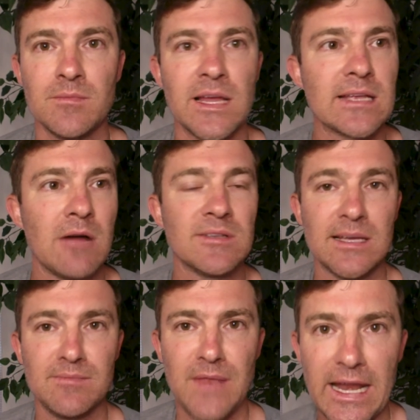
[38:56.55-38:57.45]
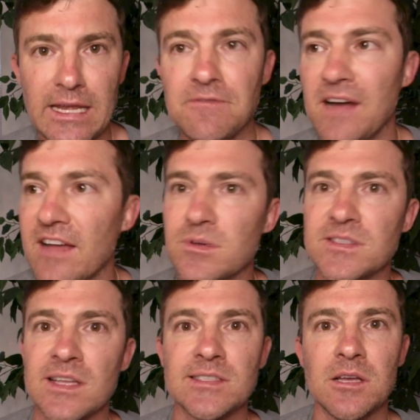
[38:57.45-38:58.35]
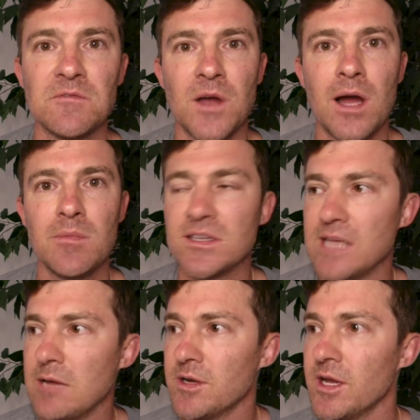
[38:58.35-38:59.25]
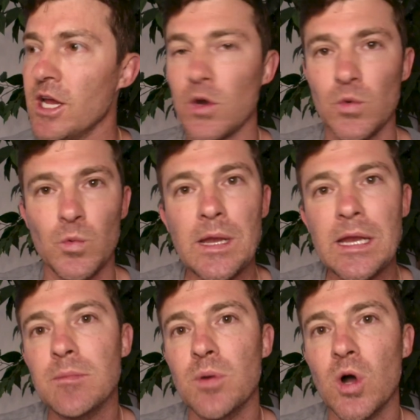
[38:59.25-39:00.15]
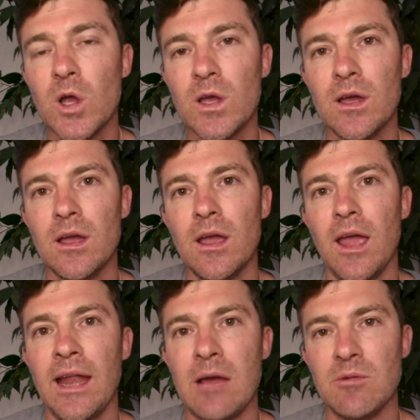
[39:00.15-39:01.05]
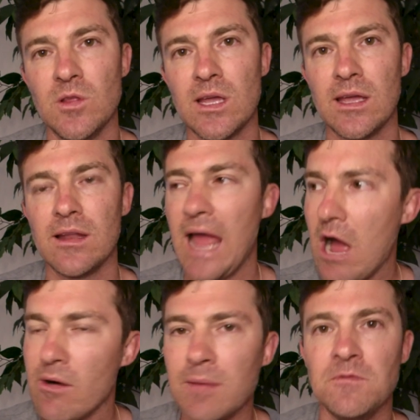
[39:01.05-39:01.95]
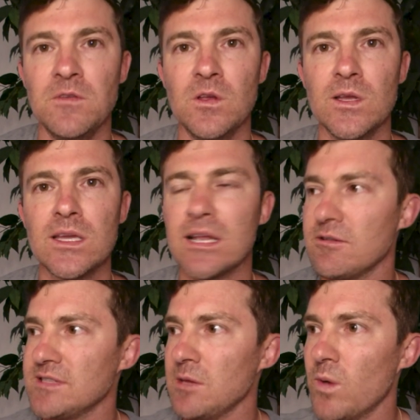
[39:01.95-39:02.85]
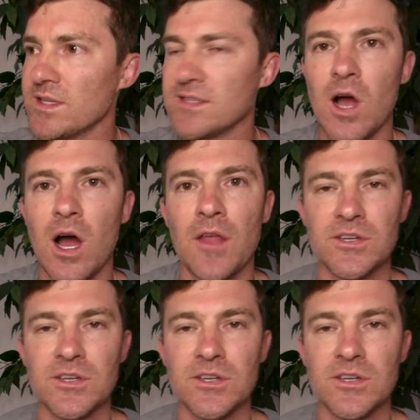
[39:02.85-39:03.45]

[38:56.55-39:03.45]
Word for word: I'm like I would say I'm 95% self-taught because I would read a book and I would look at how I'm feeling and I would say what did the author